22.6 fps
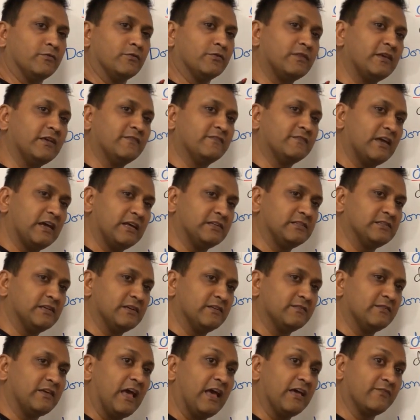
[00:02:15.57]
So this
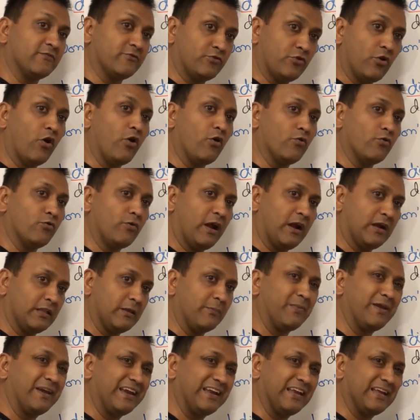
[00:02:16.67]
sentence has no at
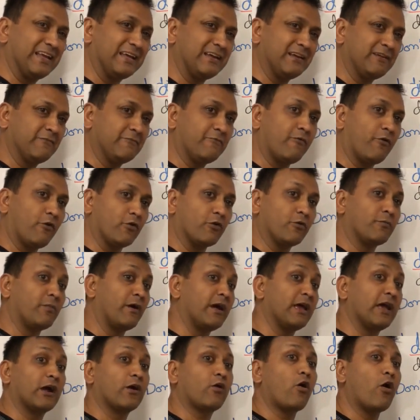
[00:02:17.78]
the beginning followed
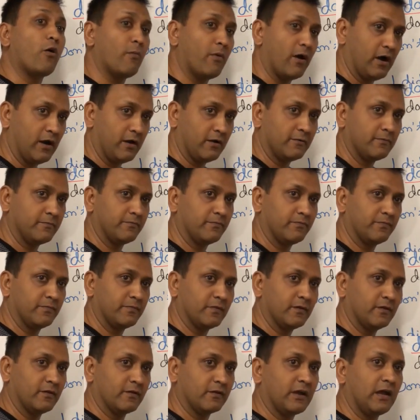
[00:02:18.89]
by a comma.
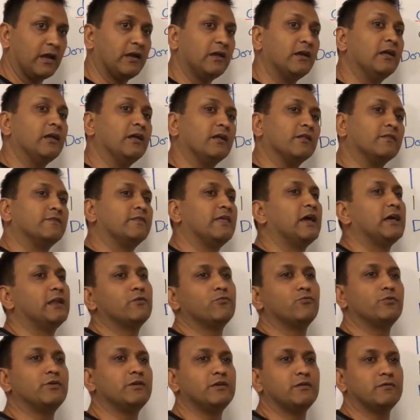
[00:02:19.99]
Okay,
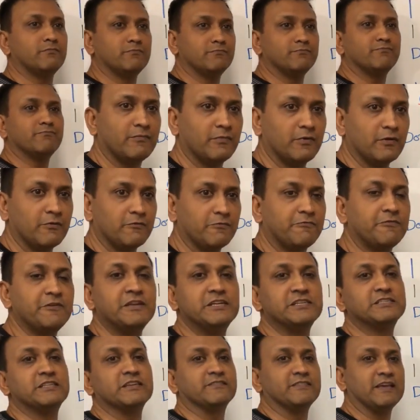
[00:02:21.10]
then we
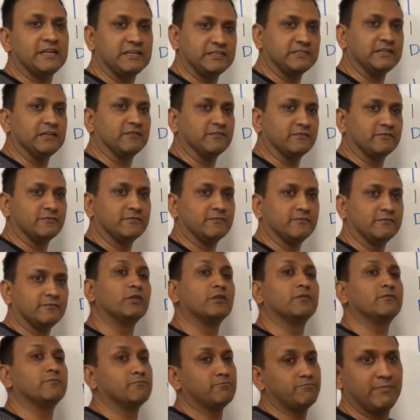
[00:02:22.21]
finish the sentence
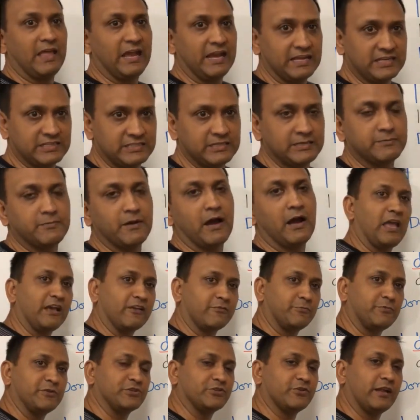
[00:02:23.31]
with negative
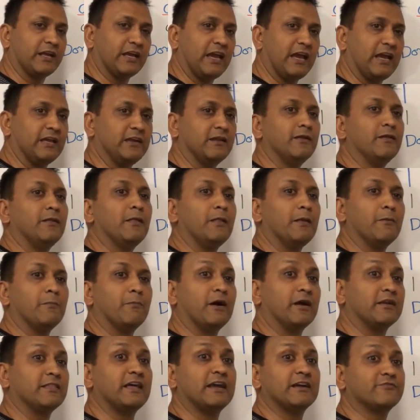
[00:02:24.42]
expression again,
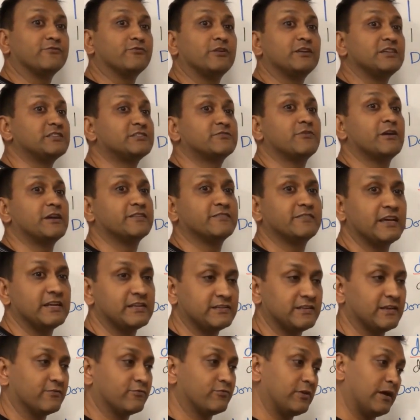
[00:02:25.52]
but that's not a straight
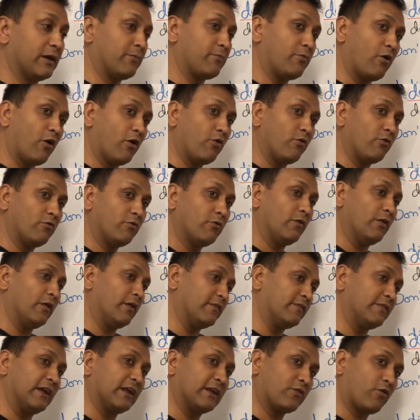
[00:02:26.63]
sentence. We have no,
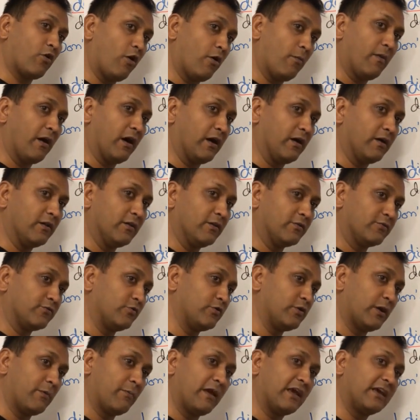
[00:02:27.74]
then comma,
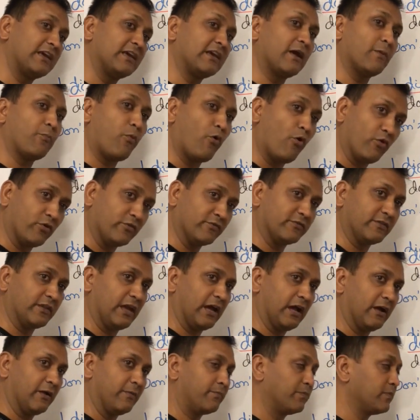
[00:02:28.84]
so we are making a pause
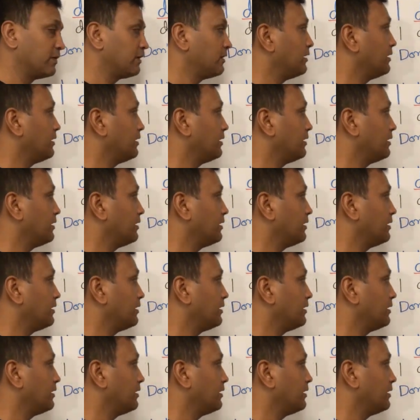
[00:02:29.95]
there.